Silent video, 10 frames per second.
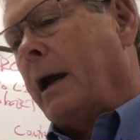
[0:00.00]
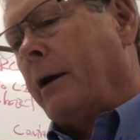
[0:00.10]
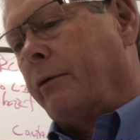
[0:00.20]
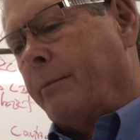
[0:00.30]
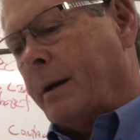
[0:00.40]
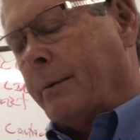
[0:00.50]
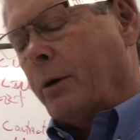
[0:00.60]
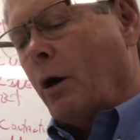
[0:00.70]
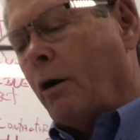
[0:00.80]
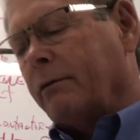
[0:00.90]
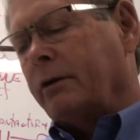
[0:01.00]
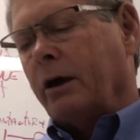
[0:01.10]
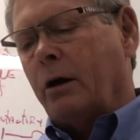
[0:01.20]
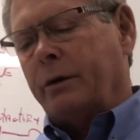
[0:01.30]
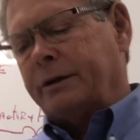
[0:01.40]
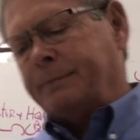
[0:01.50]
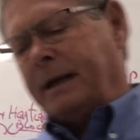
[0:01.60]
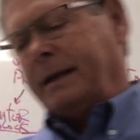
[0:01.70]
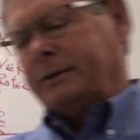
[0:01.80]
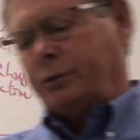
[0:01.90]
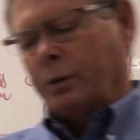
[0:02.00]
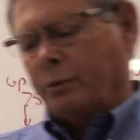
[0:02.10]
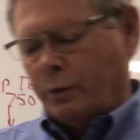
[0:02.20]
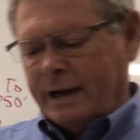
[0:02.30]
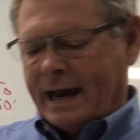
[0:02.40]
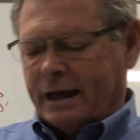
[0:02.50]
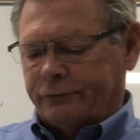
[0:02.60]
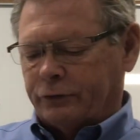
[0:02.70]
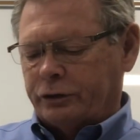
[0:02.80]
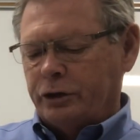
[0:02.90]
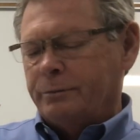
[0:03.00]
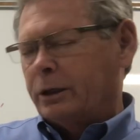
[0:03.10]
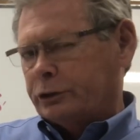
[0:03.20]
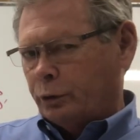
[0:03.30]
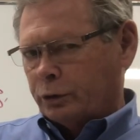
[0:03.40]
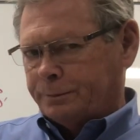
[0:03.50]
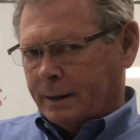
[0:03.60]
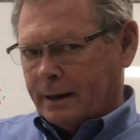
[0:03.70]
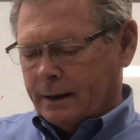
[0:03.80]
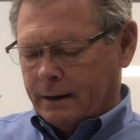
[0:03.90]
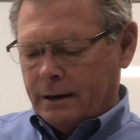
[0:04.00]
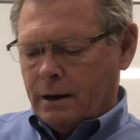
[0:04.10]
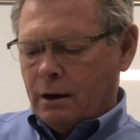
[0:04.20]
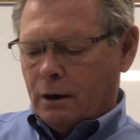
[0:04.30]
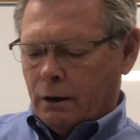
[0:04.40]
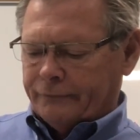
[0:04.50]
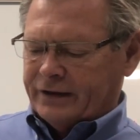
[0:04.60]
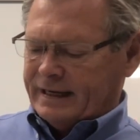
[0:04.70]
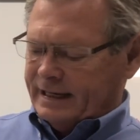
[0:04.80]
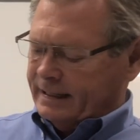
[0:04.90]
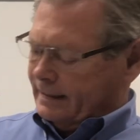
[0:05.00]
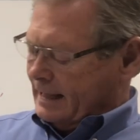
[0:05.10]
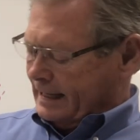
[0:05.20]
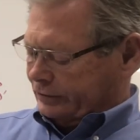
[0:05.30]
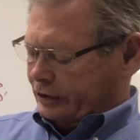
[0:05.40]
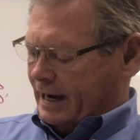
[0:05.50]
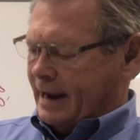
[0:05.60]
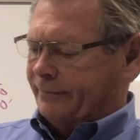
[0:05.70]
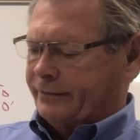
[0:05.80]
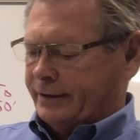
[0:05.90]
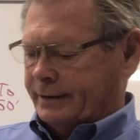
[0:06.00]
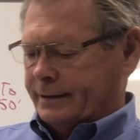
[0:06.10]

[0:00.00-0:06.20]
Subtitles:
And remember, overload, it means when we ask for too much horsepower off the end of that shaft.